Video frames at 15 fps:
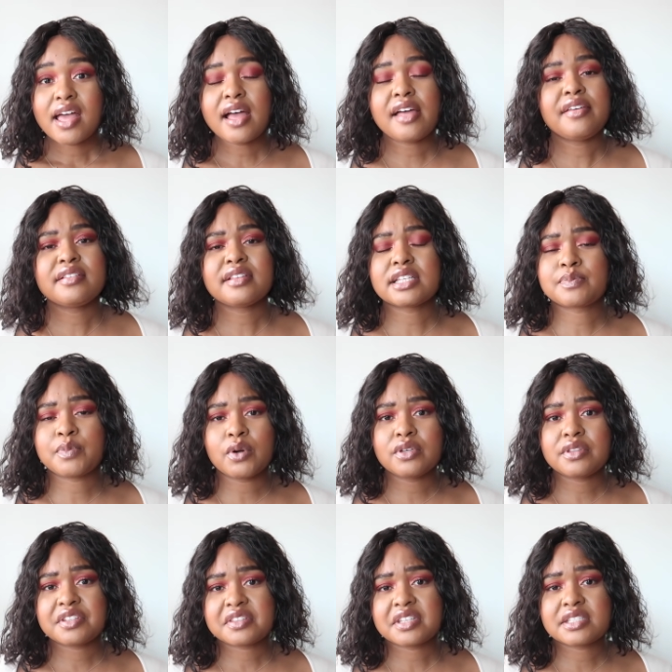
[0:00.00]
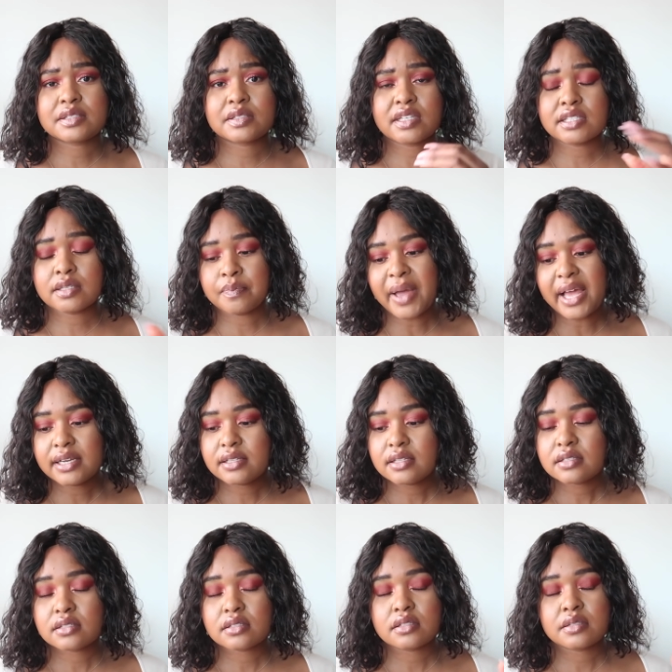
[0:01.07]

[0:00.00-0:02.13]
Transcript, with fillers: I think that's both. There's, there's a balance.